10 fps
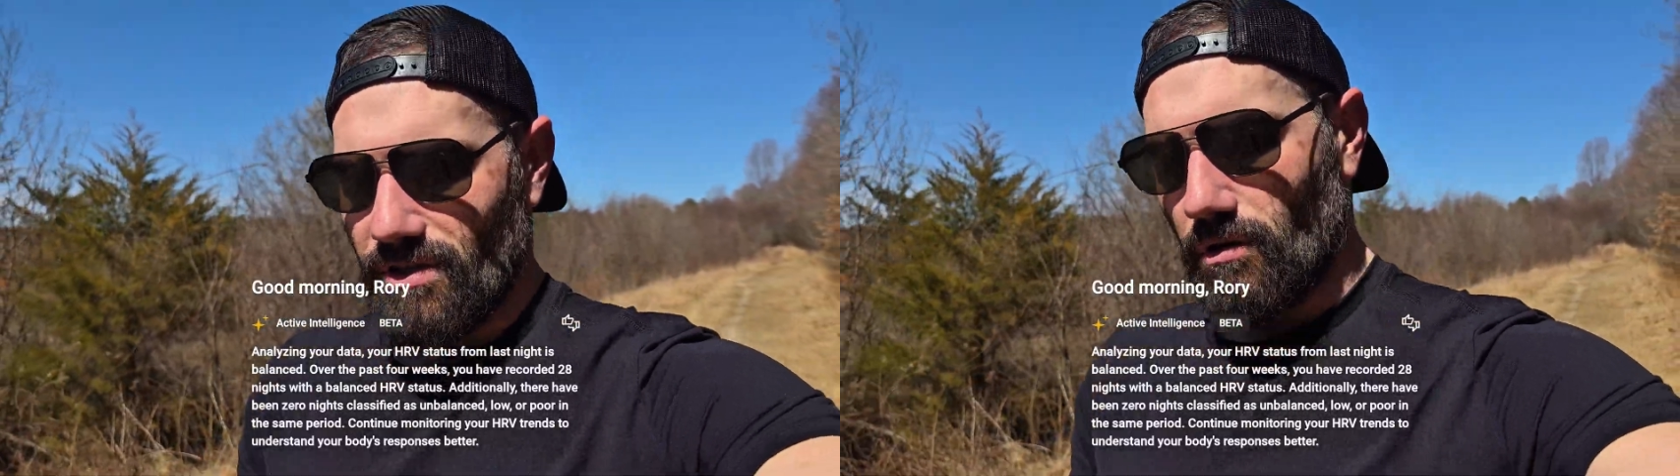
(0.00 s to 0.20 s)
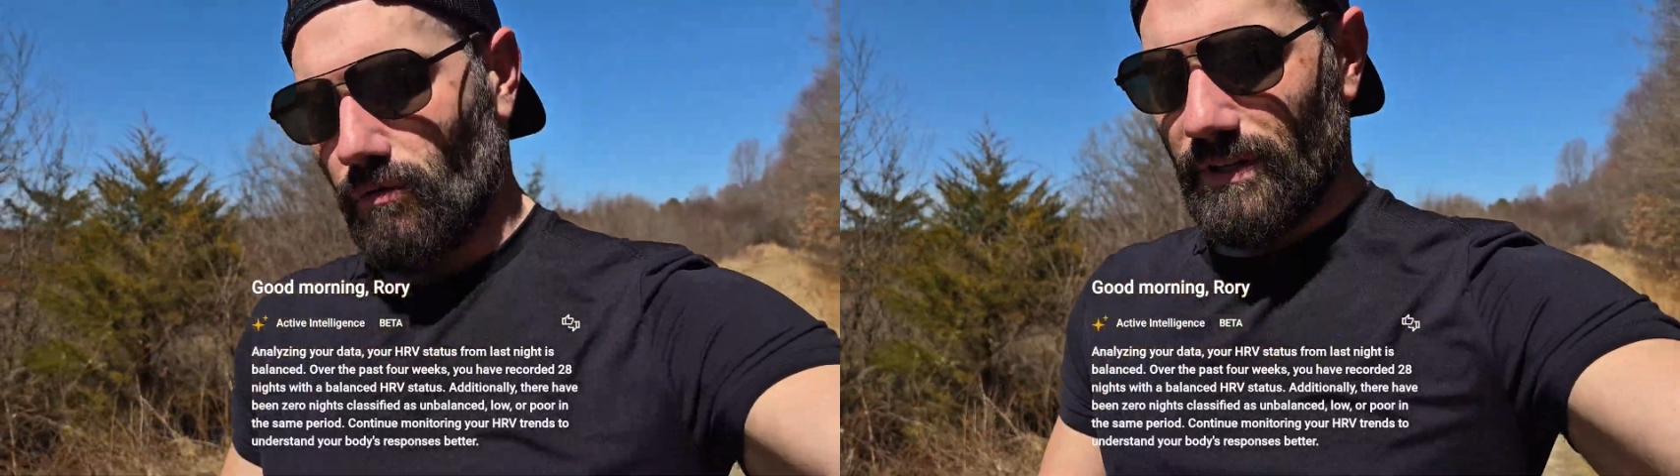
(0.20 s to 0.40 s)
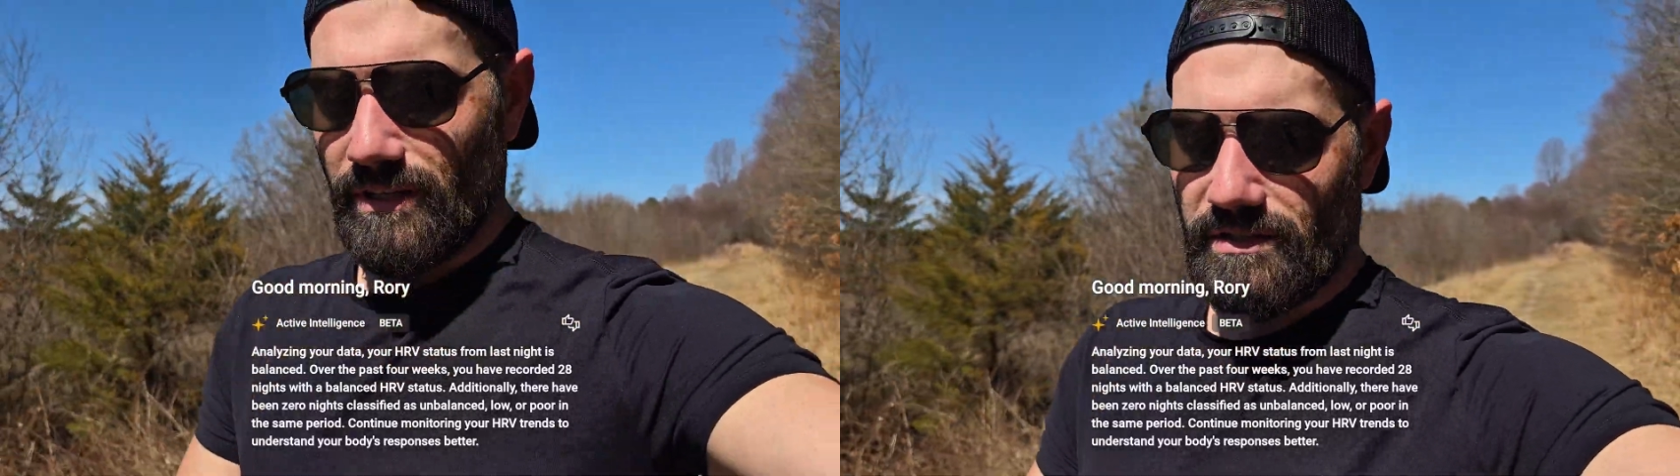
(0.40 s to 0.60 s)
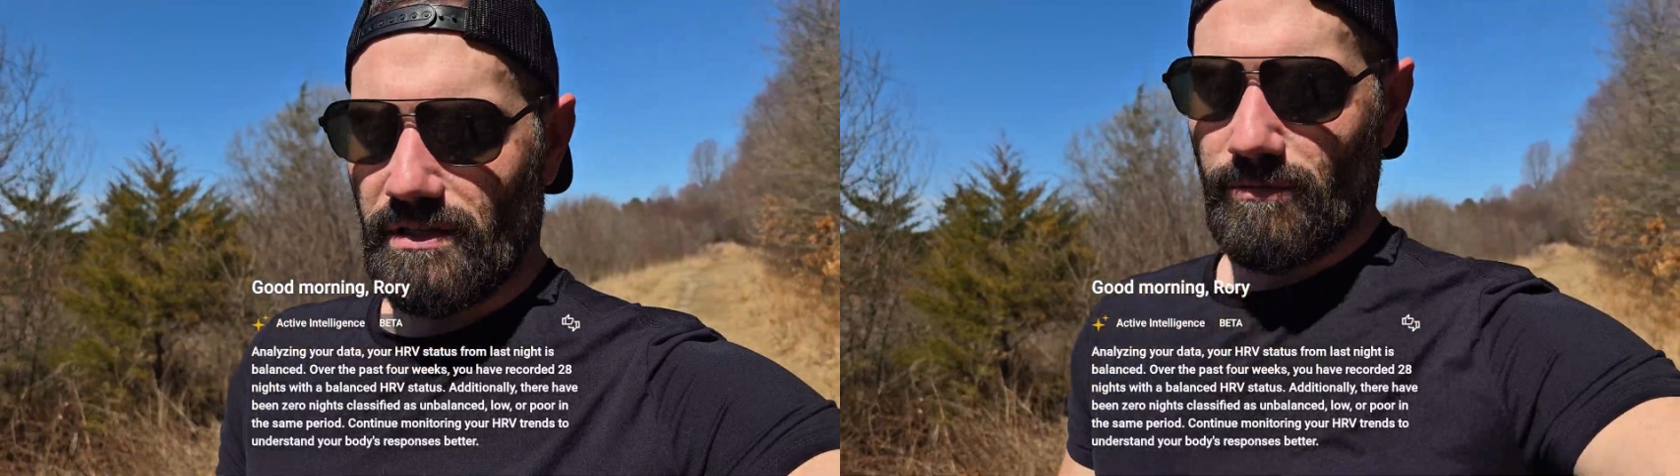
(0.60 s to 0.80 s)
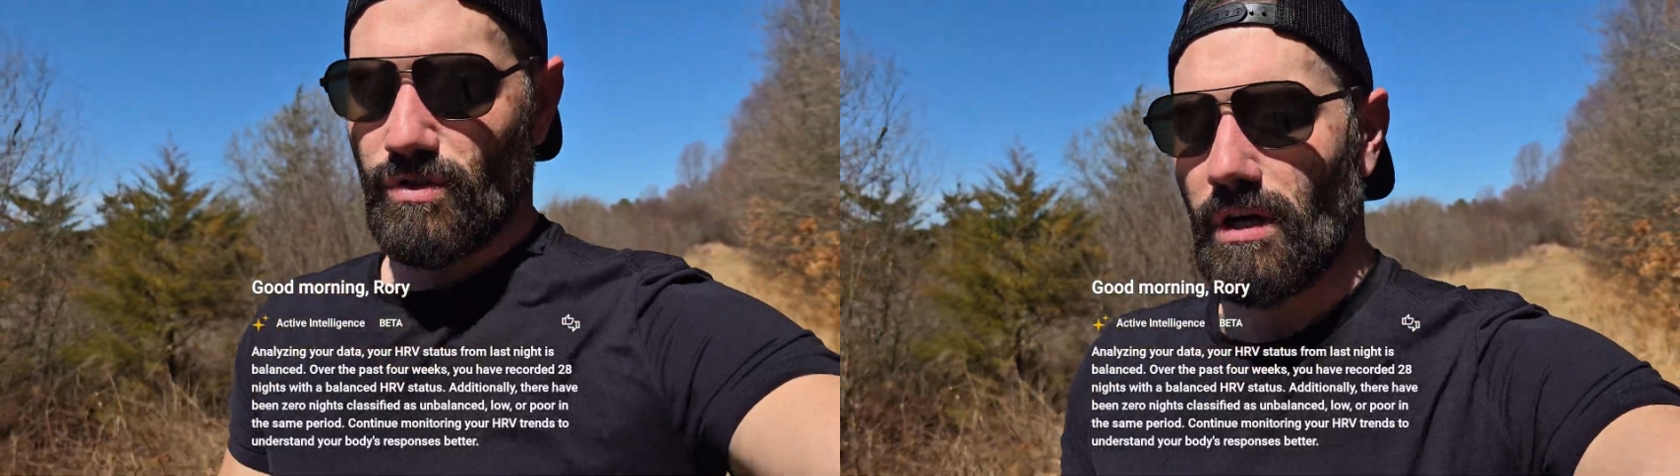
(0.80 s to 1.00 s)
So we did
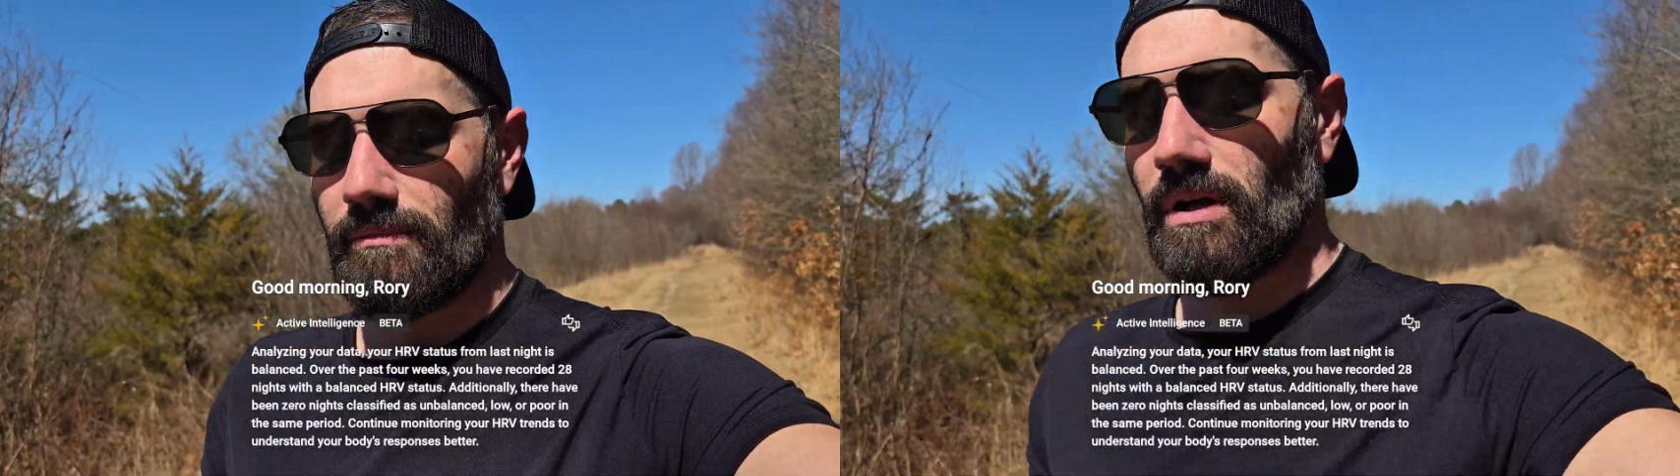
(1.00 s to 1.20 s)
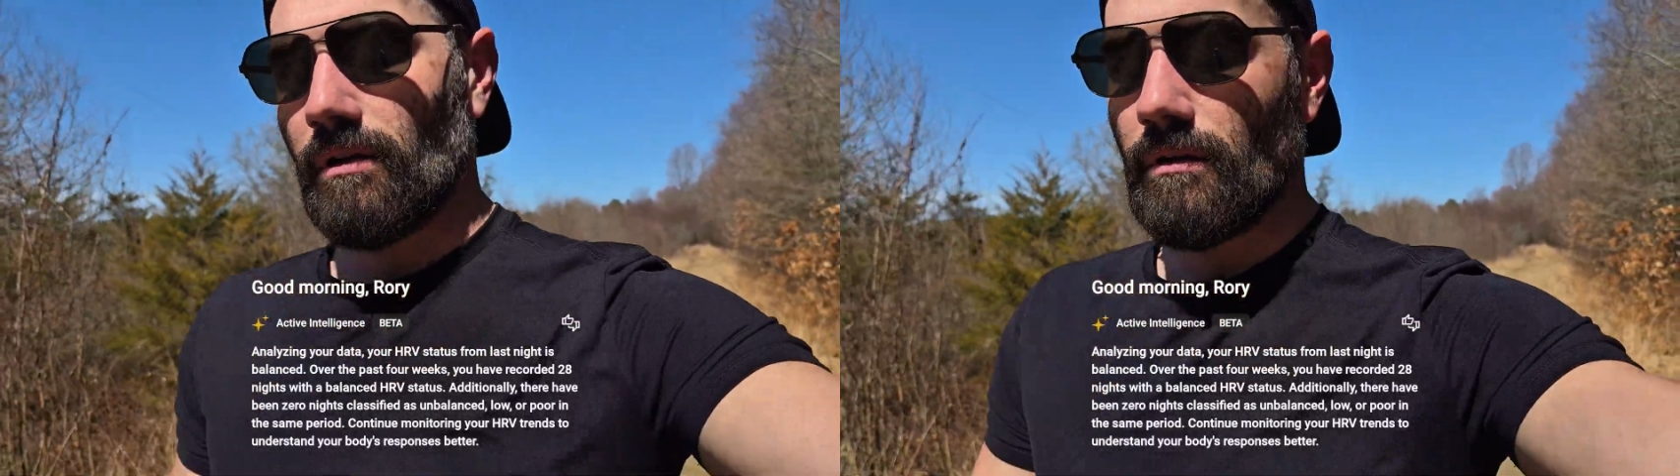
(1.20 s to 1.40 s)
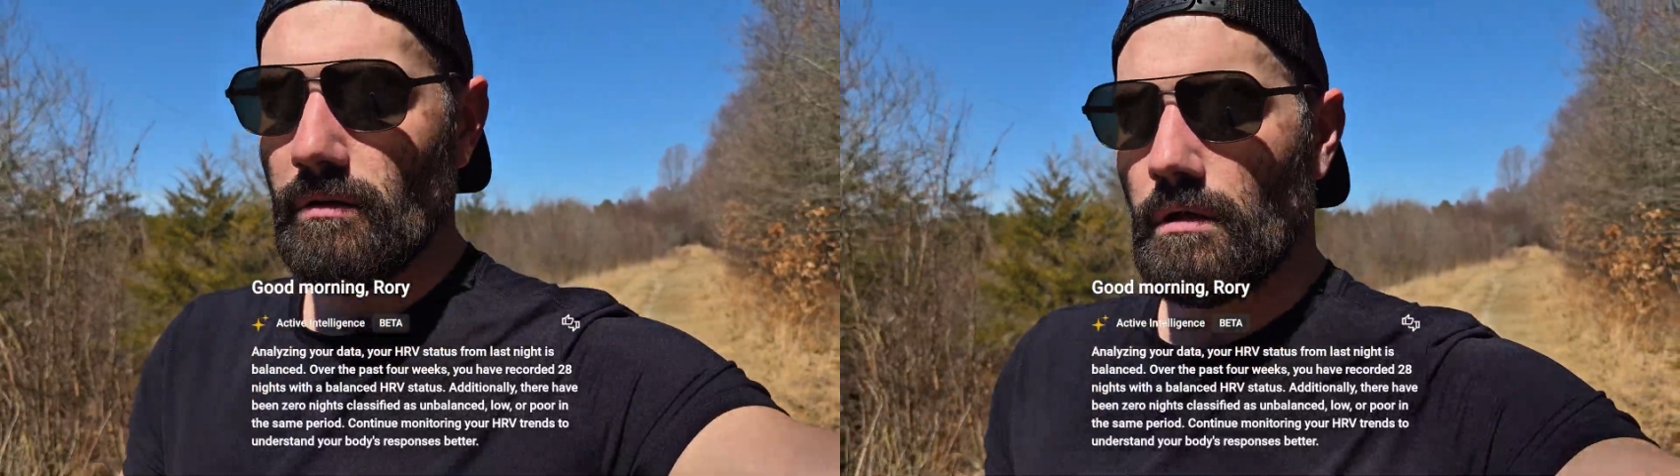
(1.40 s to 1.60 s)
some a treadmill